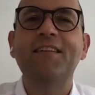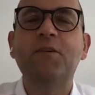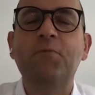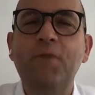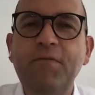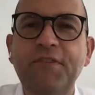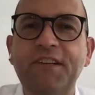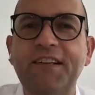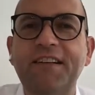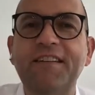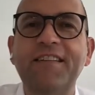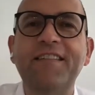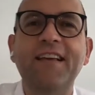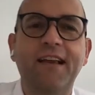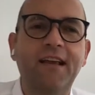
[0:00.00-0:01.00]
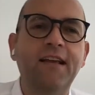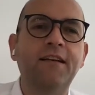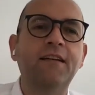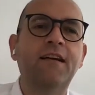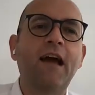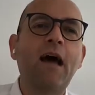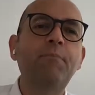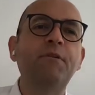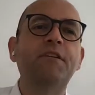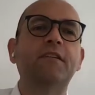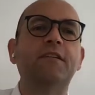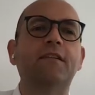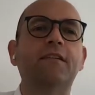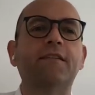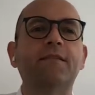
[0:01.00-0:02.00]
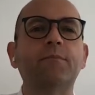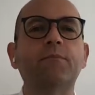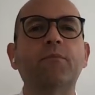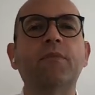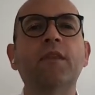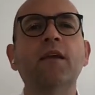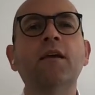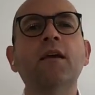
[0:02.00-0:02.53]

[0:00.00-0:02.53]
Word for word: equivalence in capitalism.